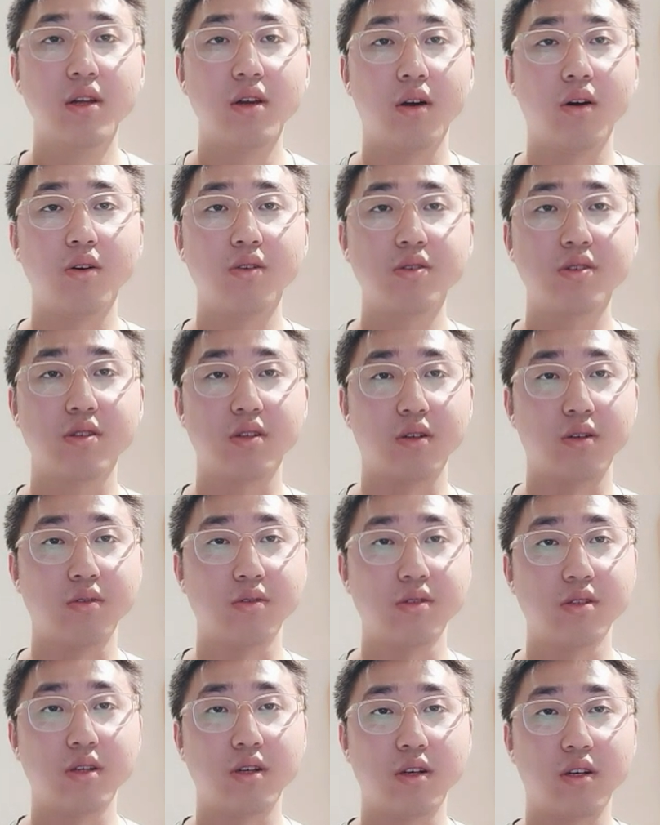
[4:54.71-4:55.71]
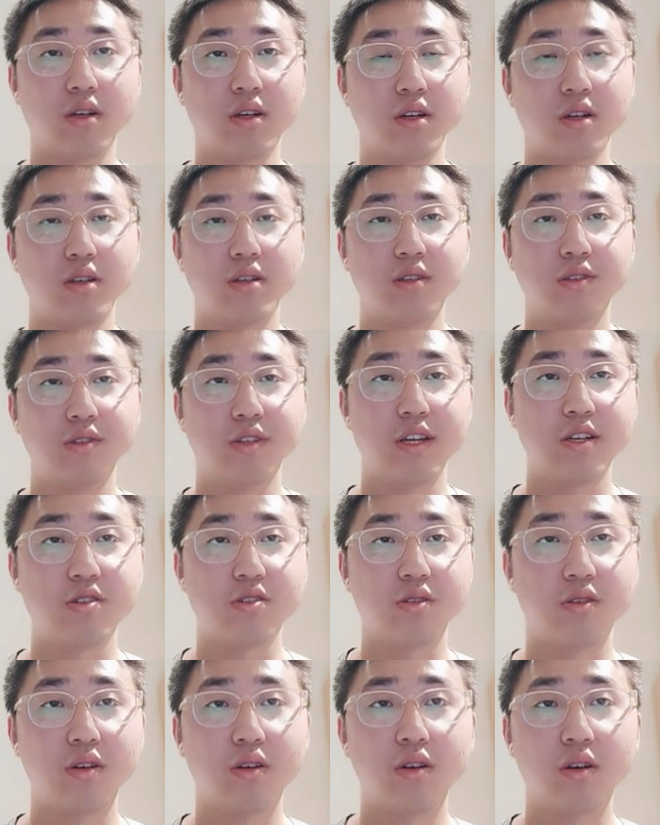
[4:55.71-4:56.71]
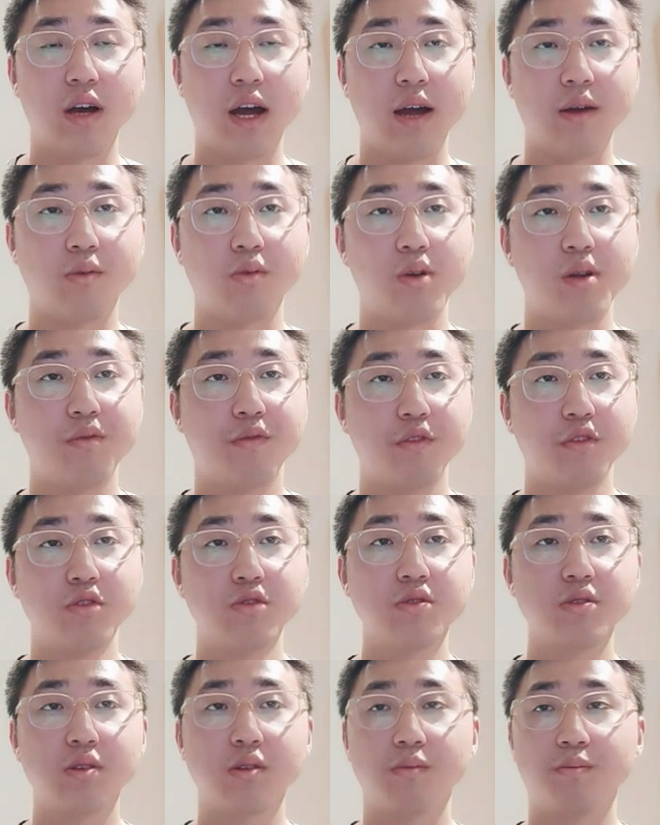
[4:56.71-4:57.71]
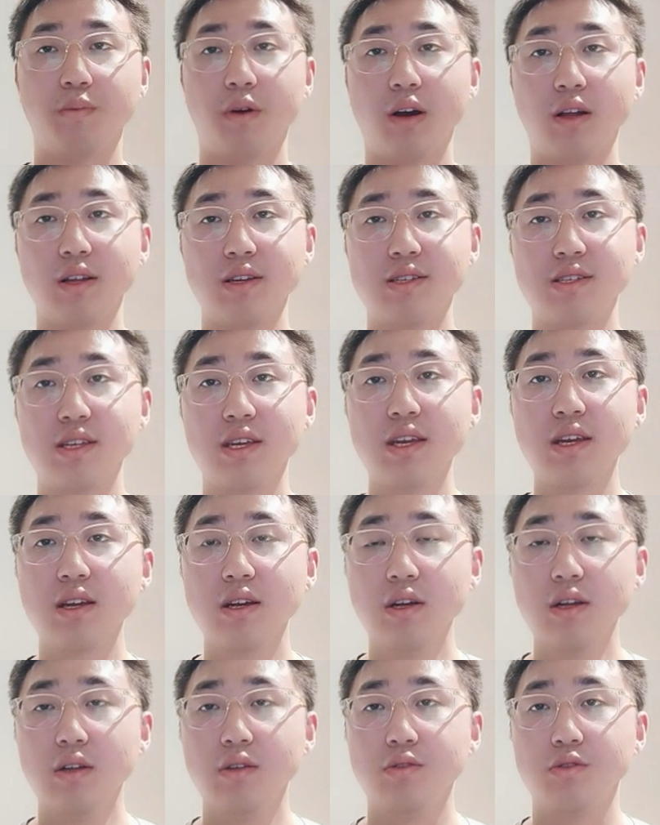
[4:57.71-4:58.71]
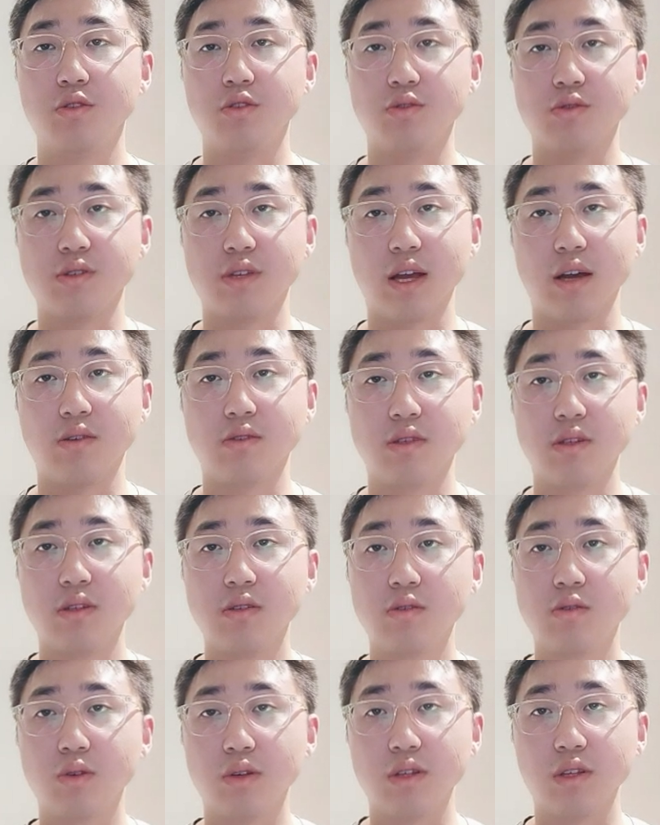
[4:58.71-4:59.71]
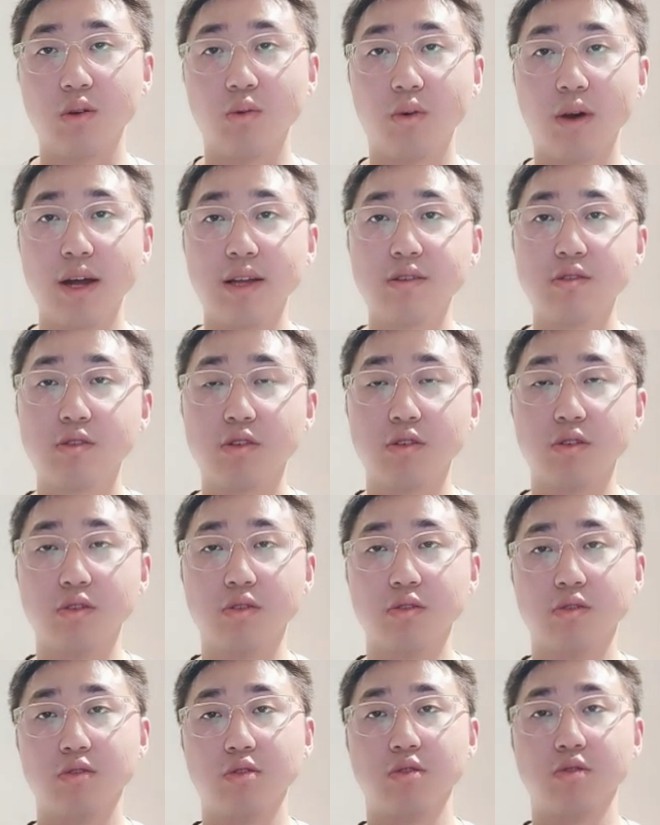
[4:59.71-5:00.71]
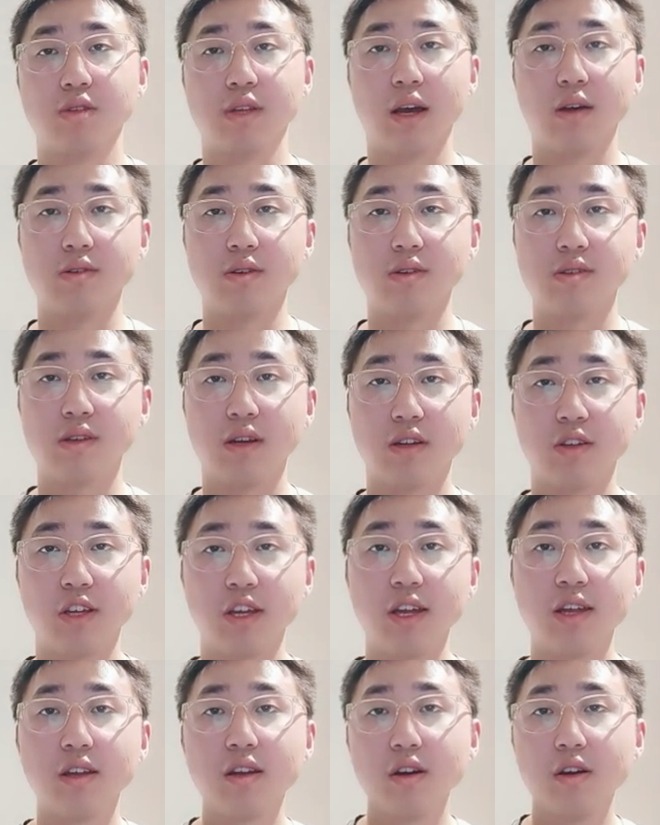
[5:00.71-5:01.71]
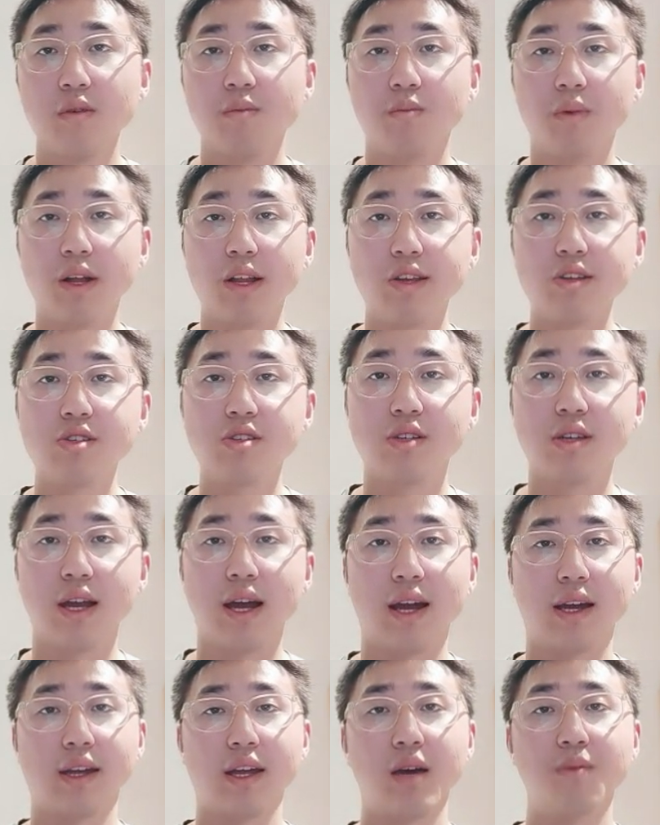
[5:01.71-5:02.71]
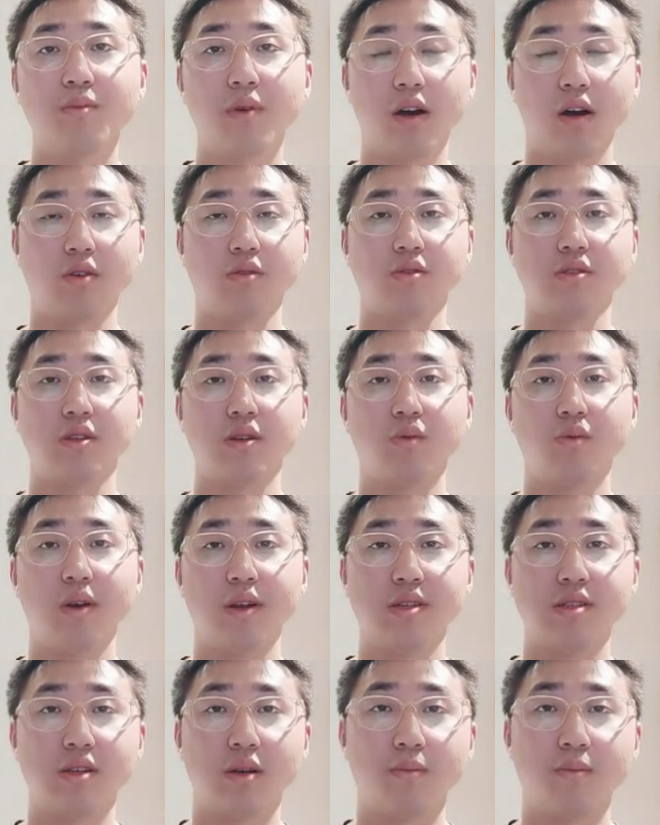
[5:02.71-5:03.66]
Also, the National Agri-Food Policy 2021 to 2013, Malaysia come out with a